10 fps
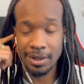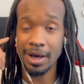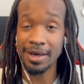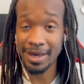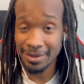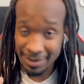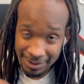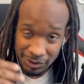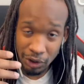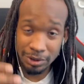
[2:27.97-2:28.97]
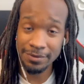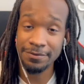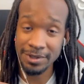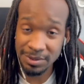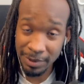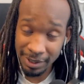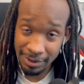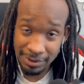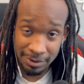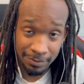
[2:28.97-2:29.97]
again, this is her defense
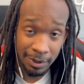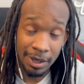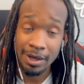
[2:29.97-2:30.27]
mechanism.